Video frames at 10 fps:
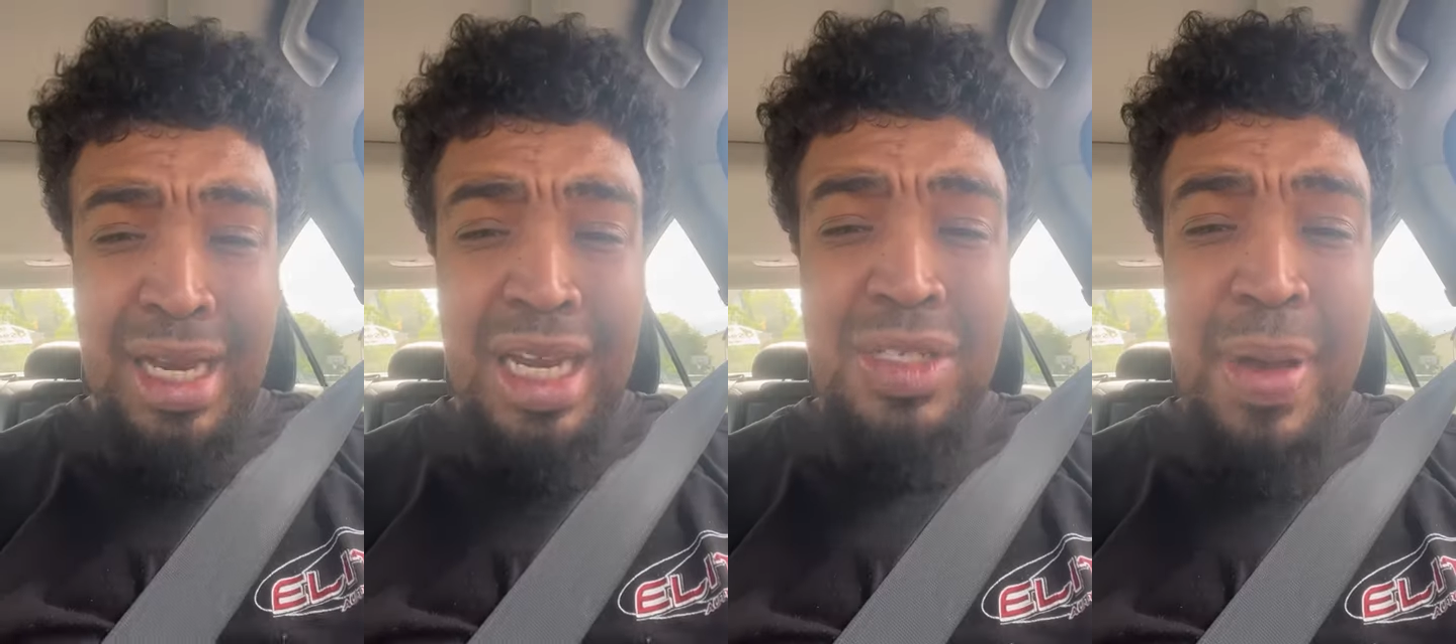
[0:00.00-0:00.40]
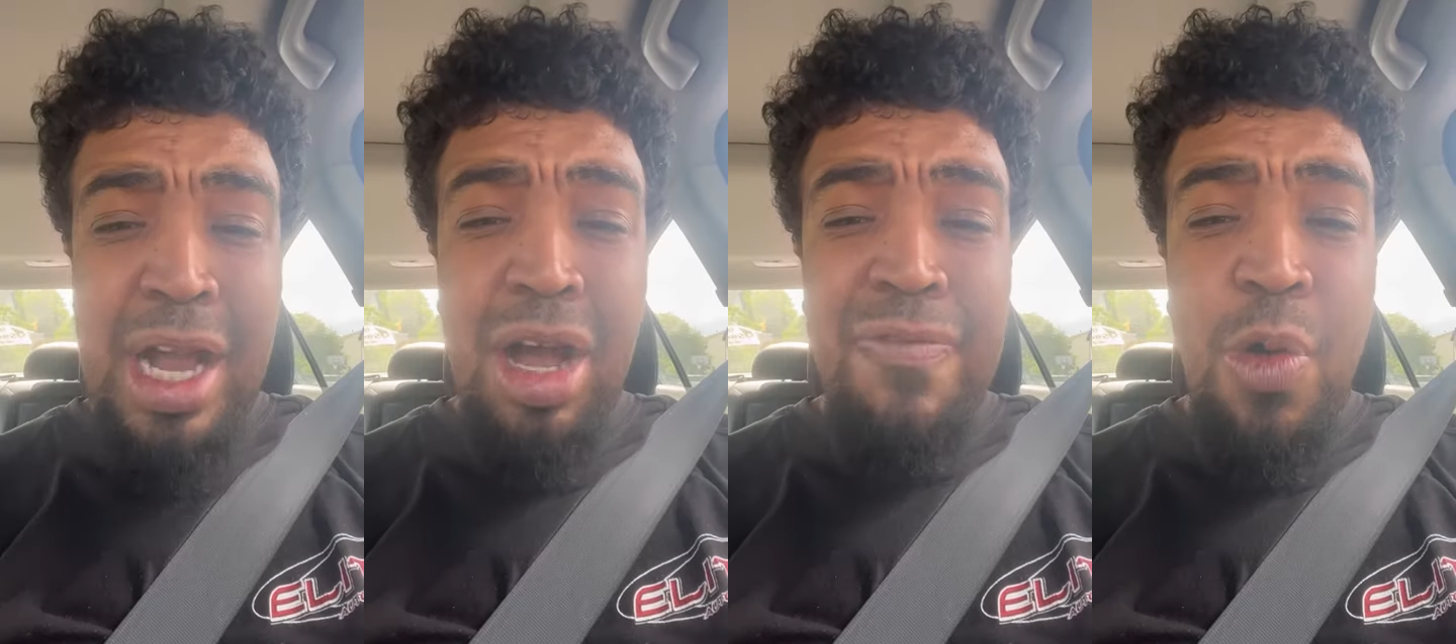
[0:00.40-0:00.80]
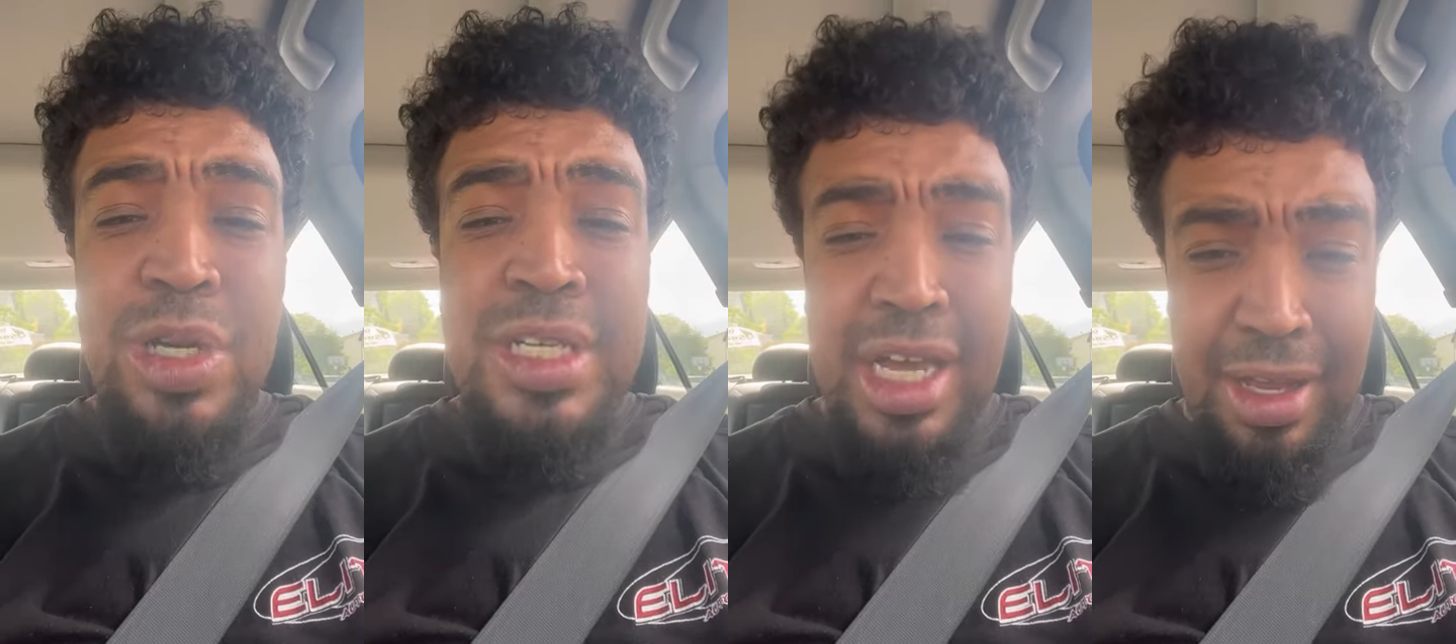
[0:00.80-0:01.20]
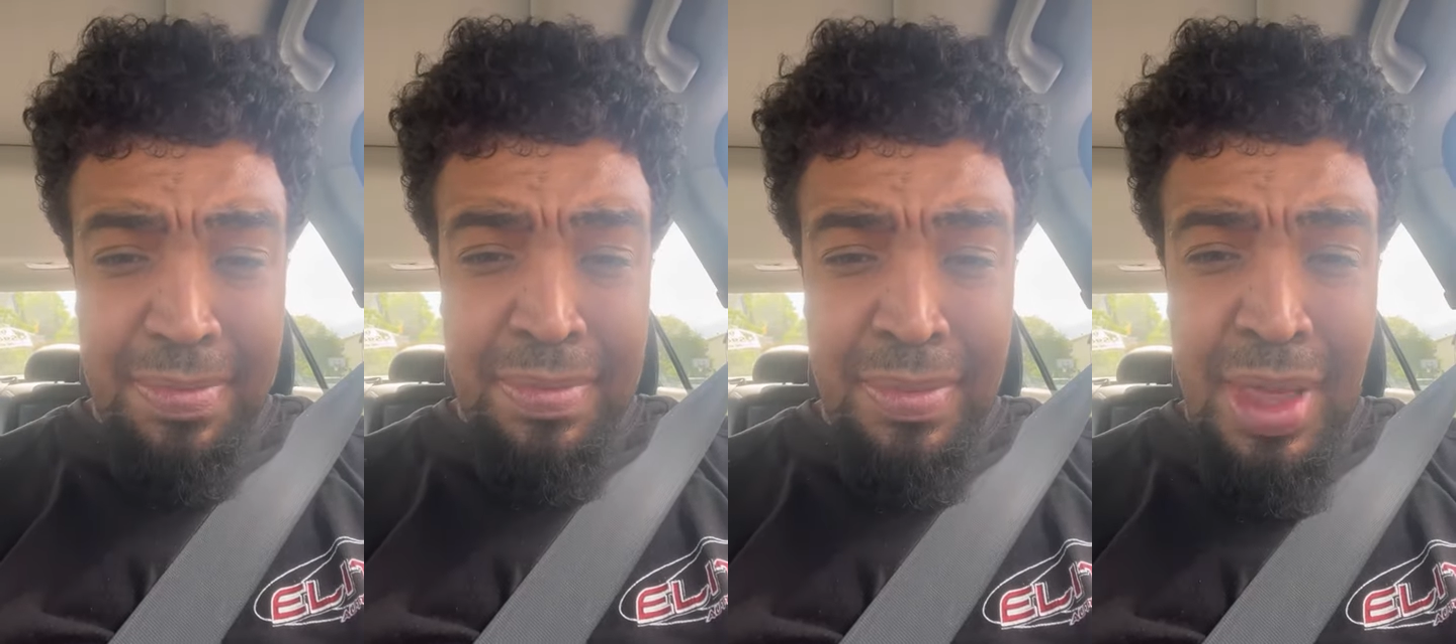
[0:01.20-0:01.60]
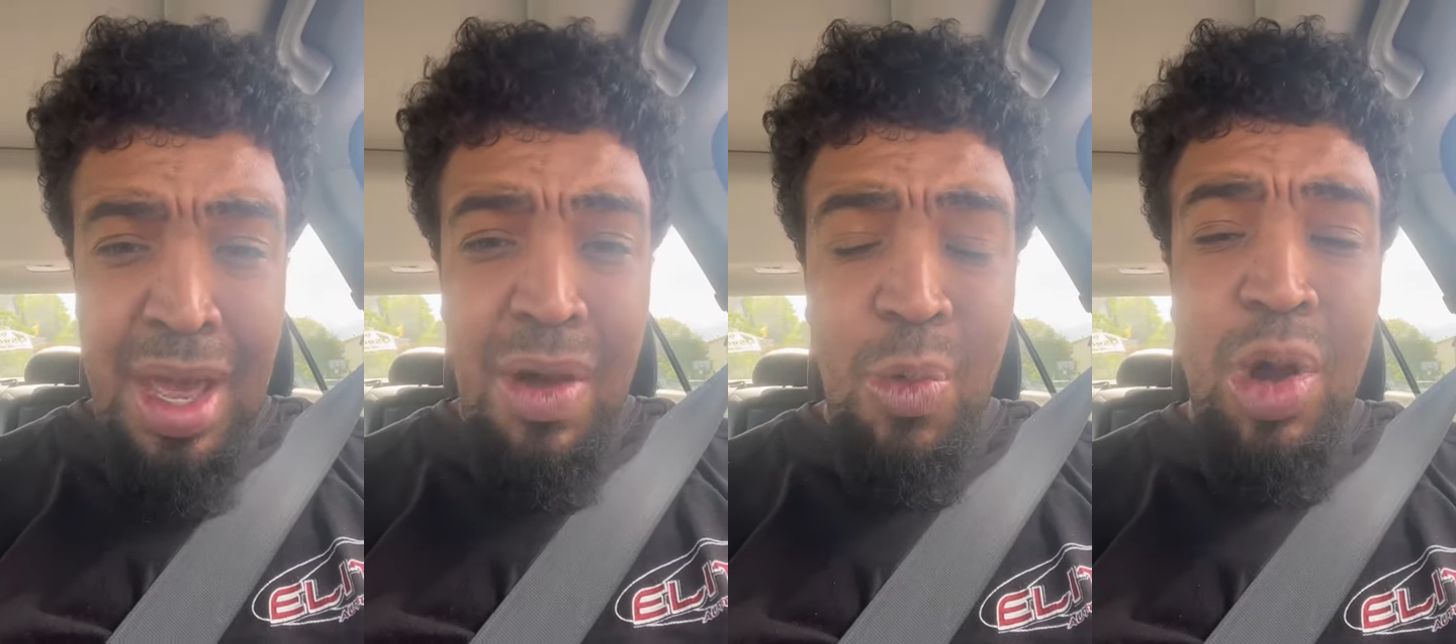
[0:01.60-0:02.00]
Let's back up for a second.
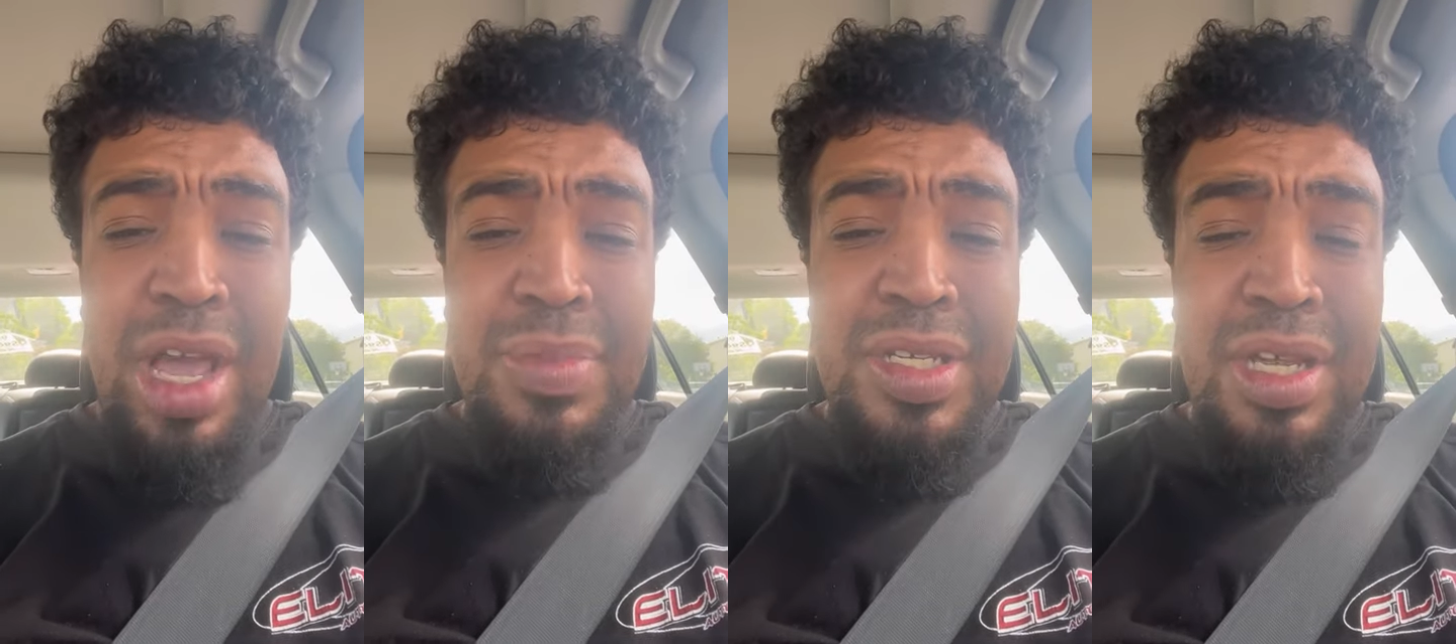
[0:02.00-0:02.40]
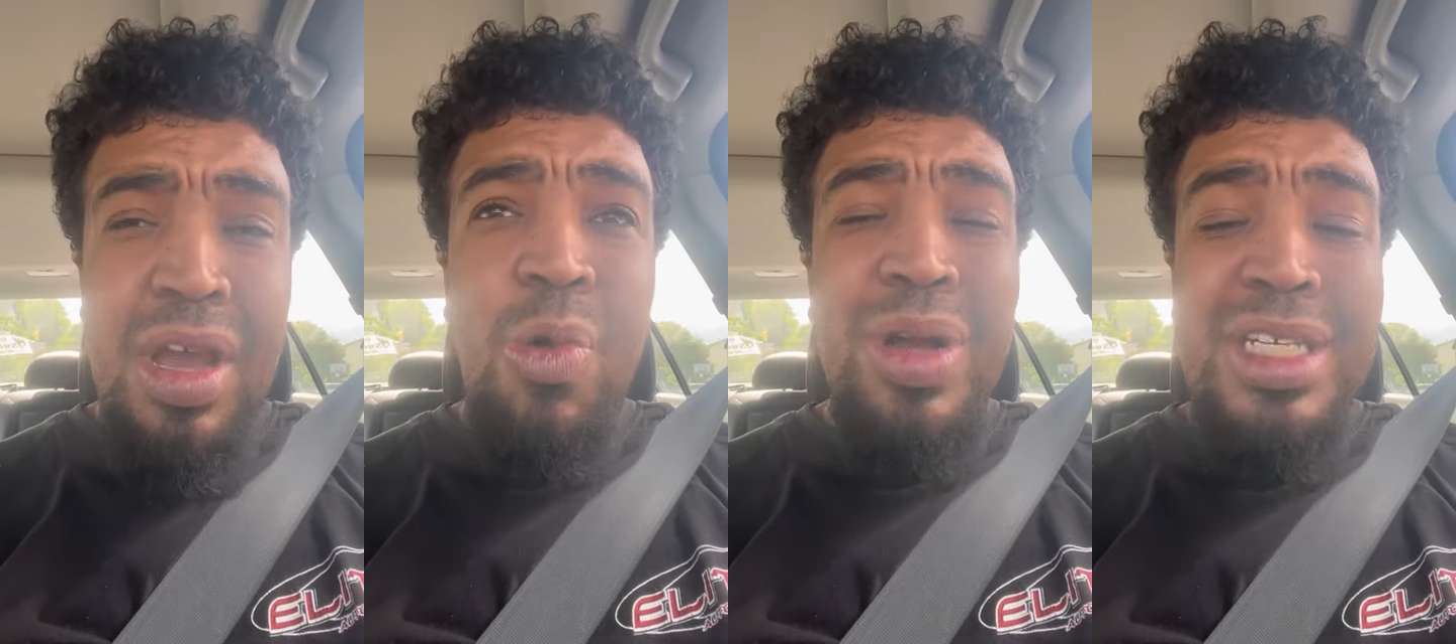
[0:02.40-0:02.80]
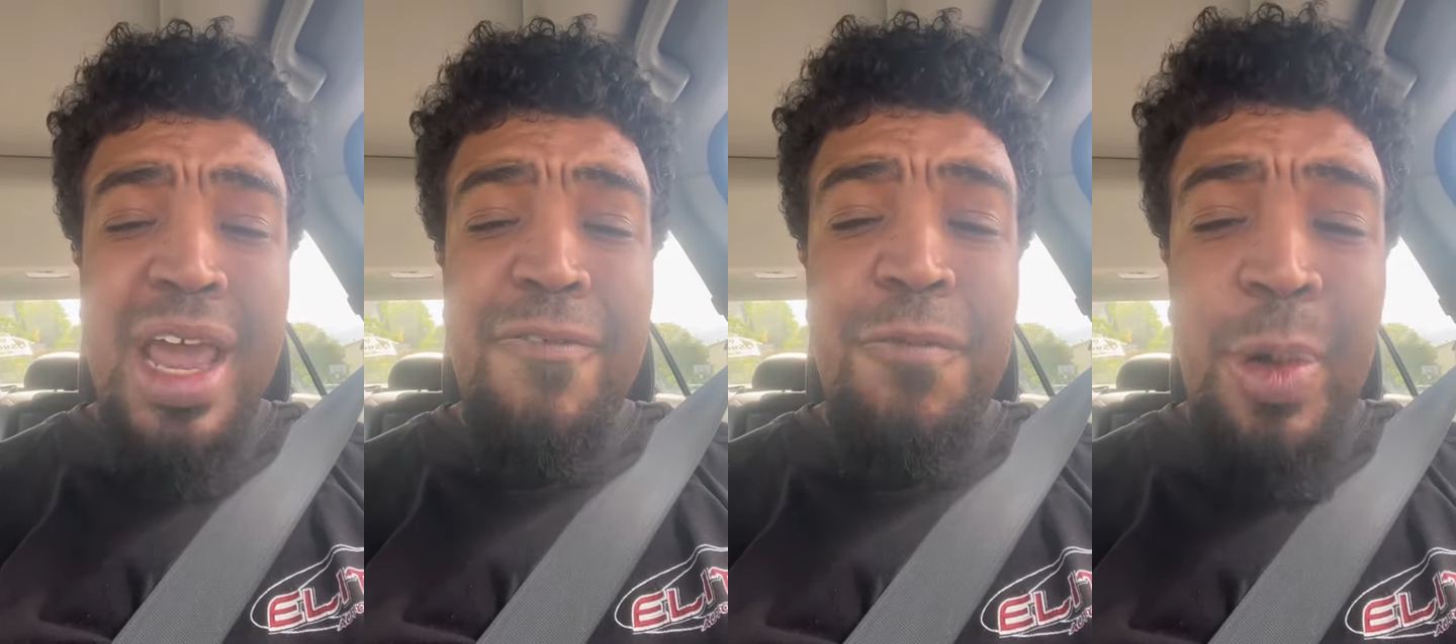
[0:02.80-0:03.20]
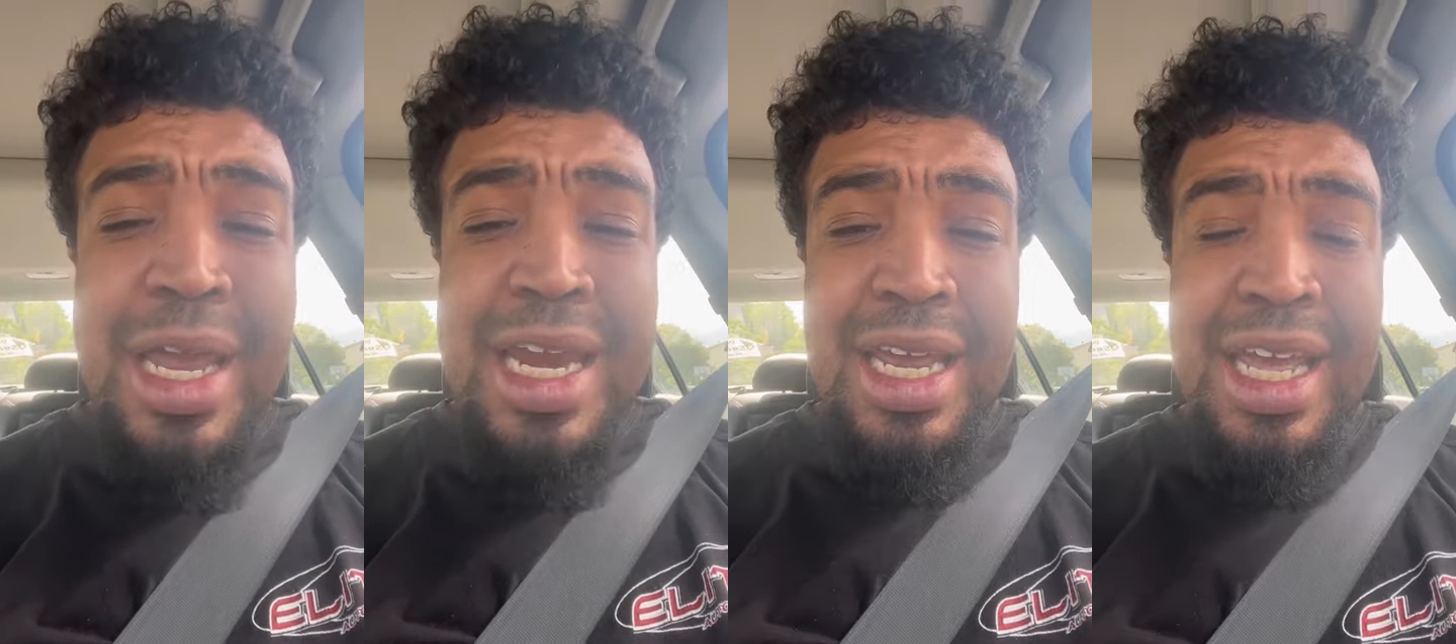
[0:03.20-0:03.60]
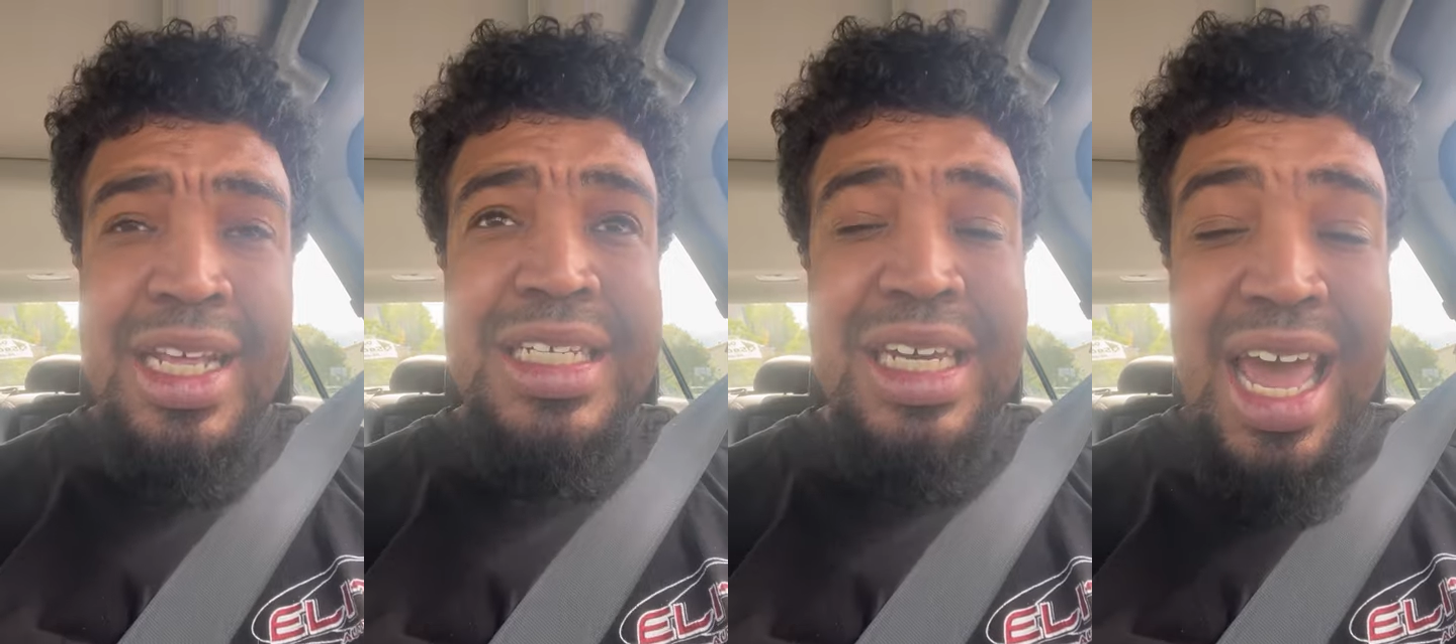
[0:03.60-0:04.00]
William Steele was a freed
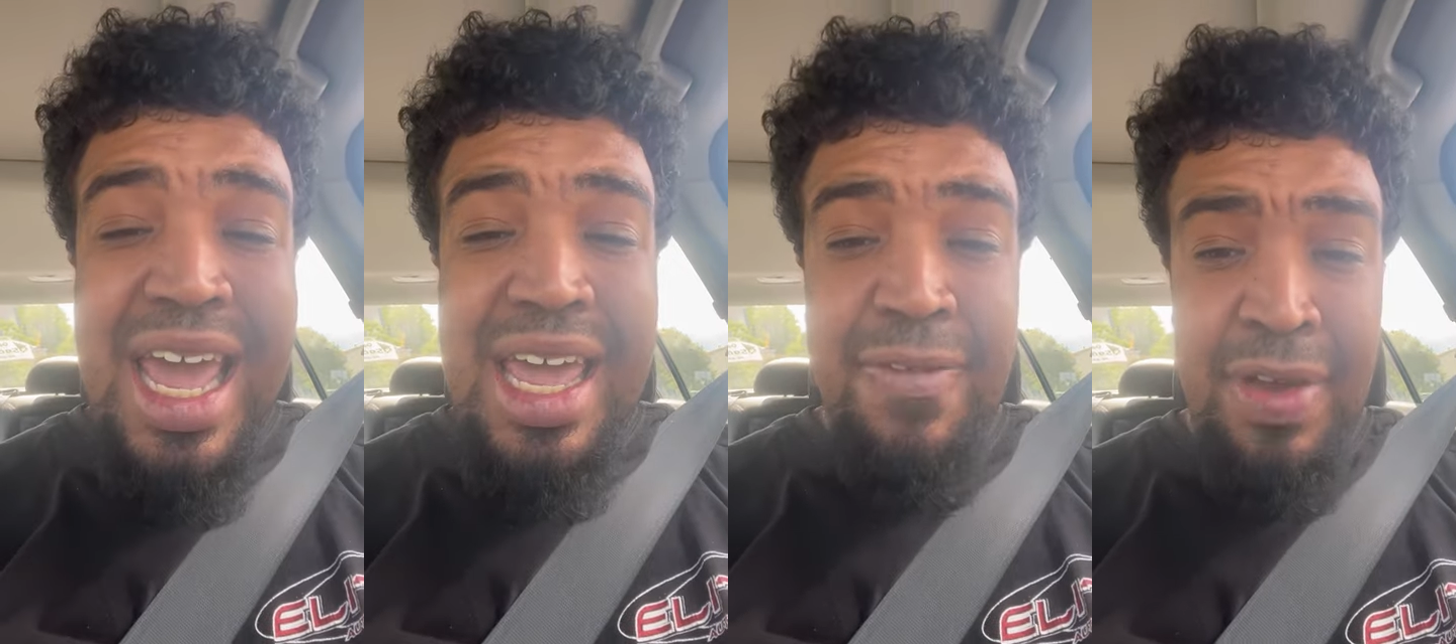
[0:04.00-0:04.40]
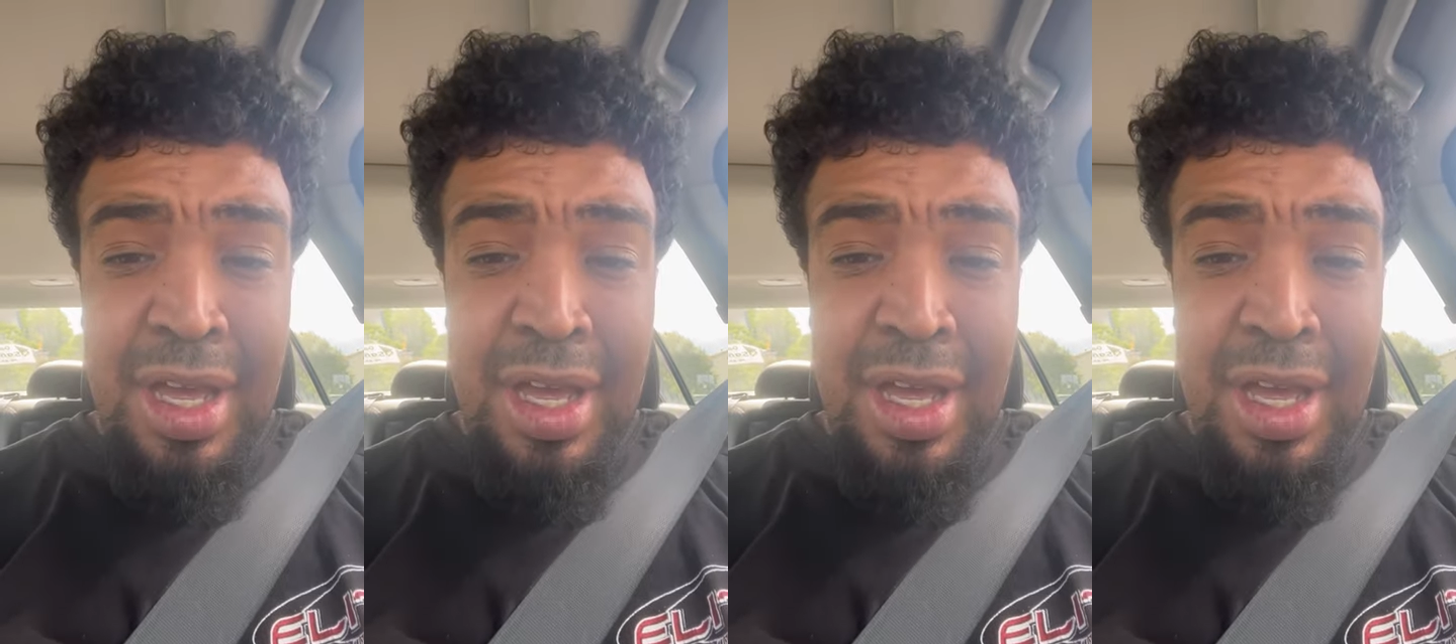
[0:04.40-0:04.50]
slave